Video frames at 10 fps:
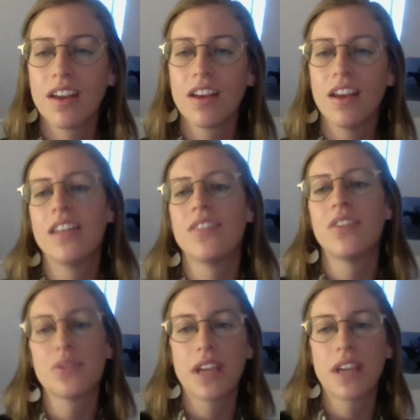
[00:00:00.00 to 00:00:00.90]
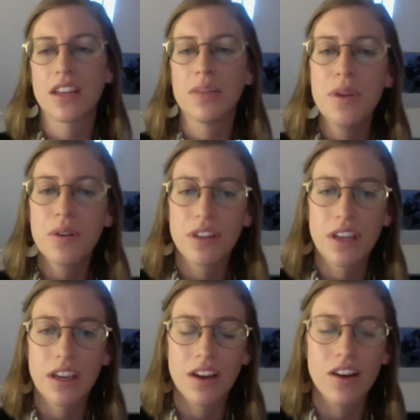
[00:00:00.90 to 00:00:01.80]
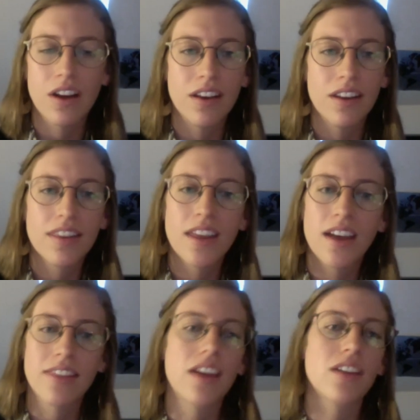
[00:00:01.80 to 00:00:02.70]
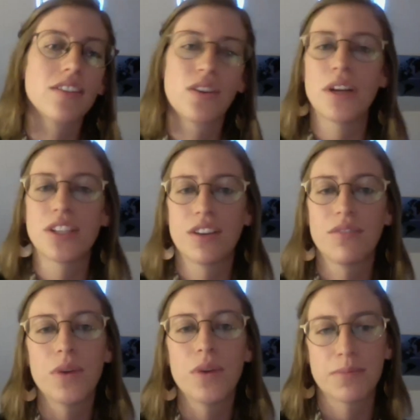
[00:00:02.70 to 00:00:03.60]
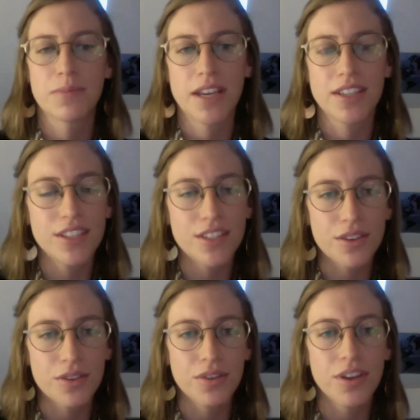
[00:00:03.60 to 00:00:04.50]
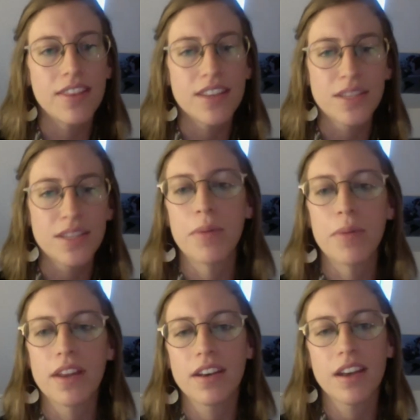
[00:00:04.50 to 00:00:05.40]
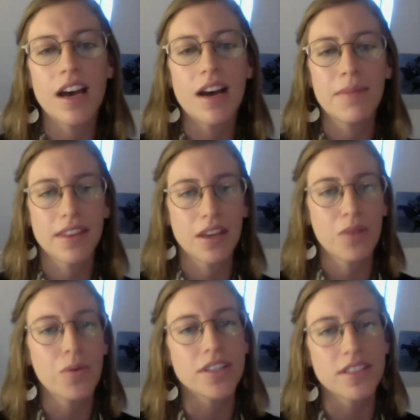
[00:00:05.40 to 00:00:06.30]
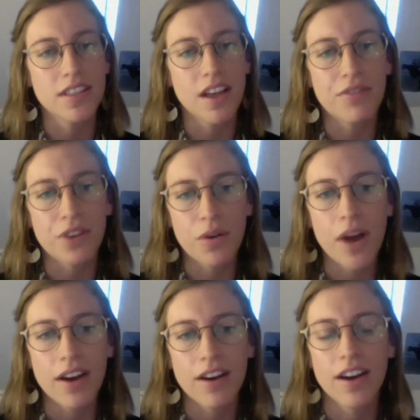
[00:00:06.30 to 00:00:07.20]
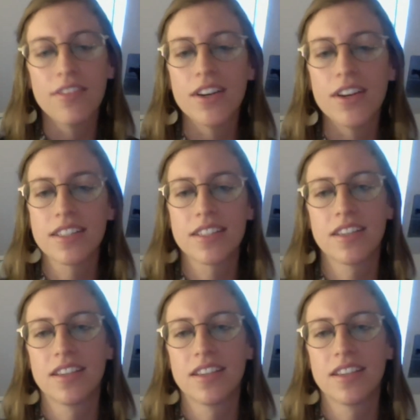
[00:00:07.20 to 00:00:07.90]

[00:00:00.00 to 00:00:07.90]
individually and communally on that question of what is mine to do in this moment and like what does love require of us.